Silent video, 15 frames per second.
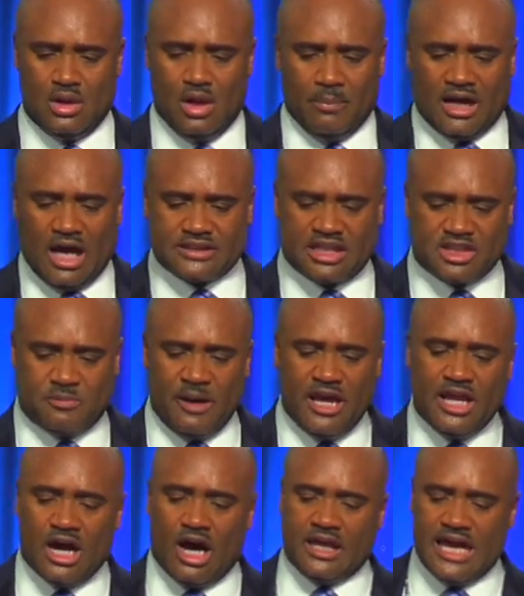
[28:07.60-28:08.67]
Because it's
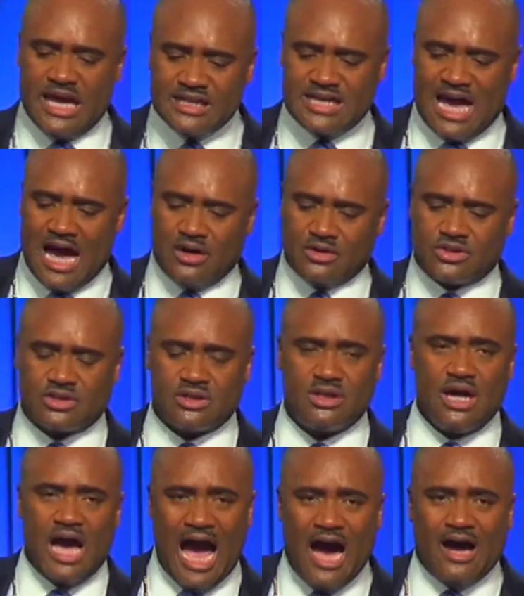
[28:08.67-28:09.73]
beating on his house,
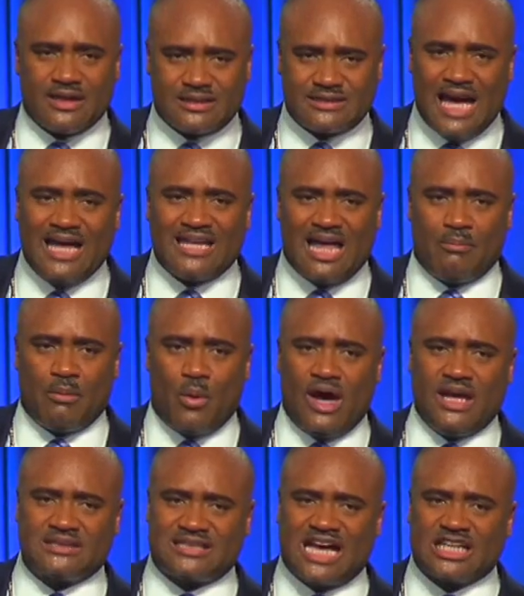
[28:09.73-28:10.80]
I understand that, but when
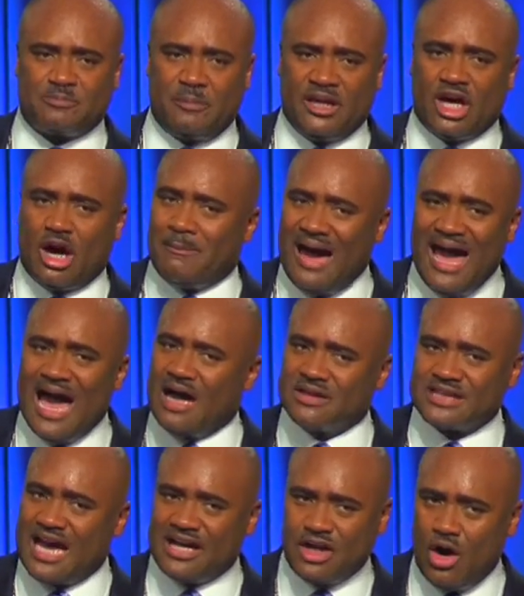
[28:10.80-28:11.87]
it starts beating on my house,
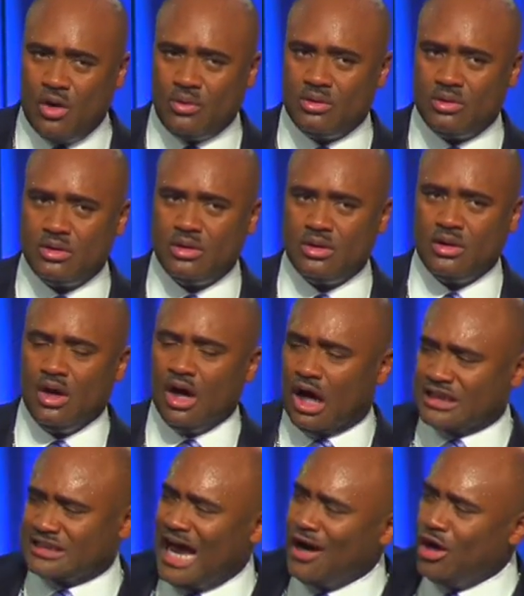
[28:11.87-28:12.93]
I don't.
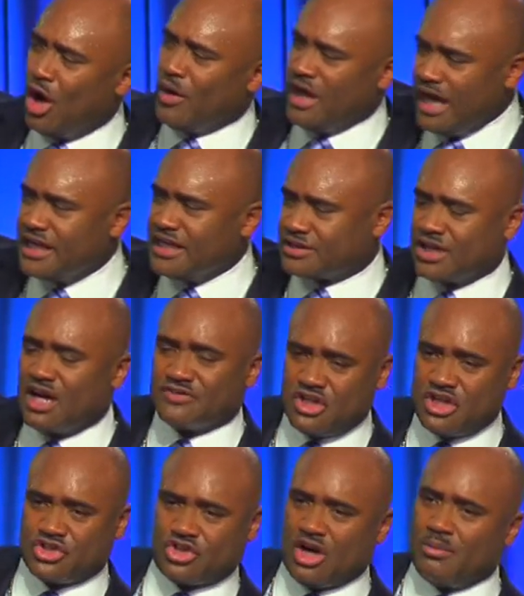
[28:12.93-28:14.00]
Because I know he deserves
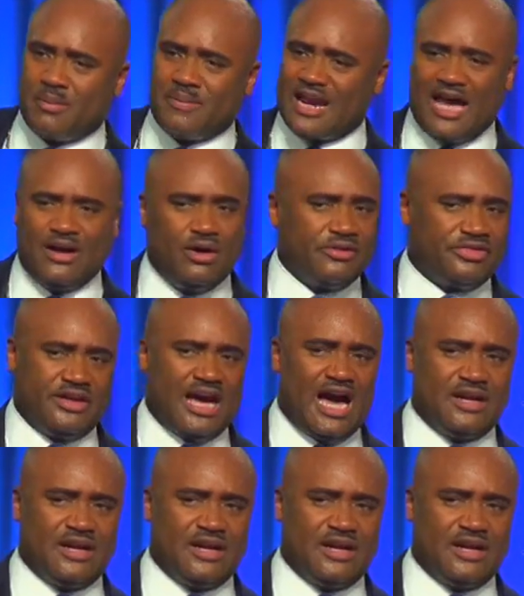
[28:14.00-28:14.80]
his trouble, but I don't think I